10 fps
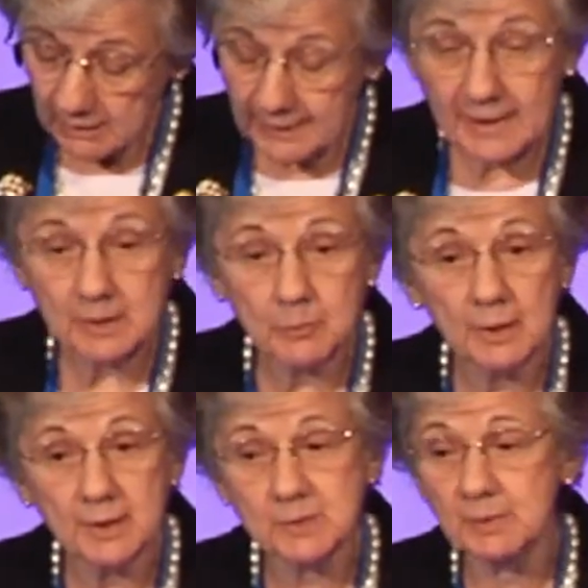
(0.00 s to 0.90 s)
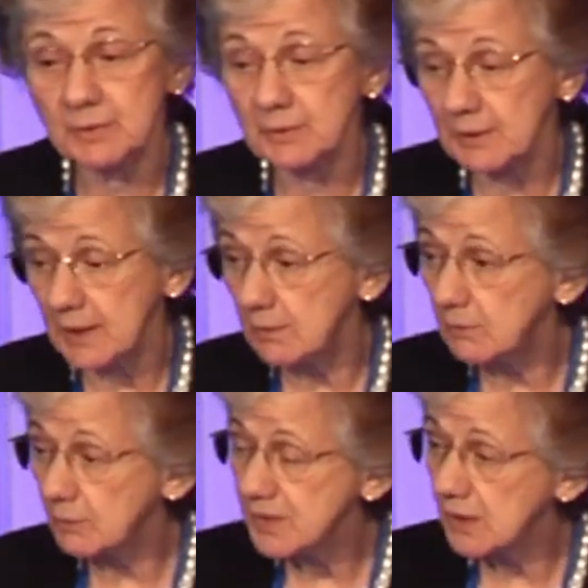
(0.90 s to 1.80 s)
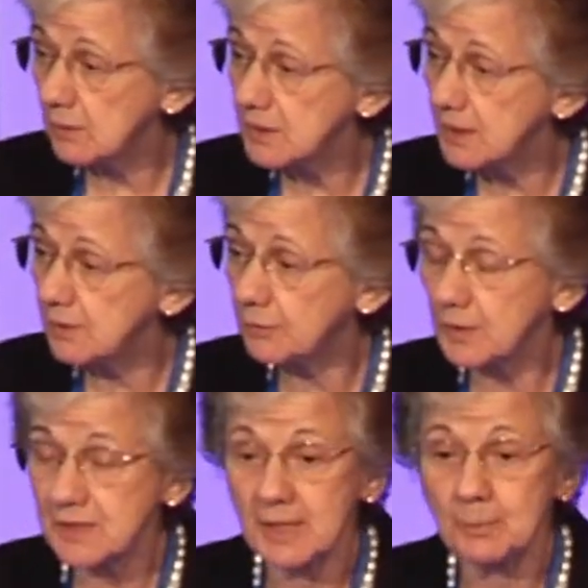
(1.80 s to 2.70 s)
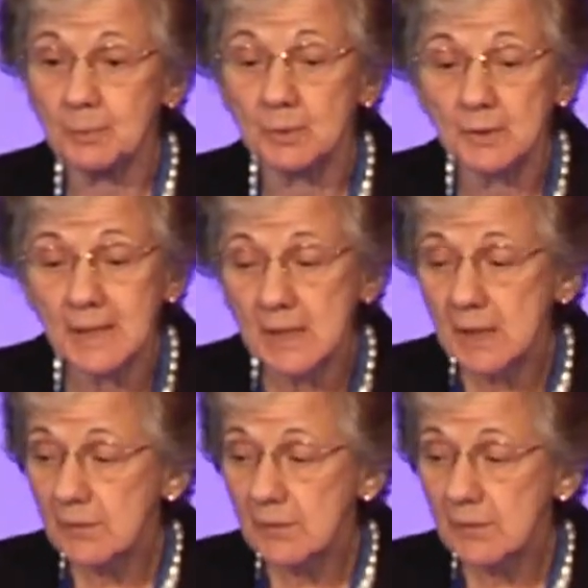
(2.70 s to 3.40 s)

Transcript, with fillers: uh, animal husbandry, resulting in, for example,